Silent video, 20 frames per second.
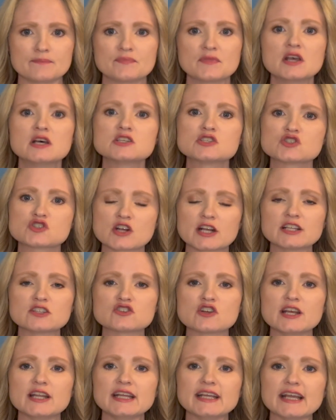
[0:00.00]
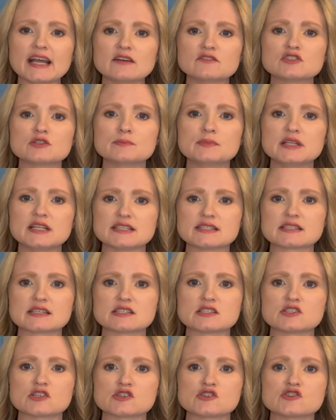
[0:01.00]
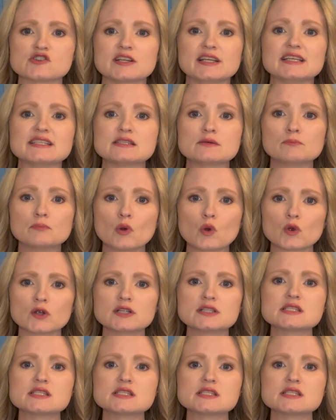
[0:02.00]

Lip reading: Strength training after meniscus surgery is important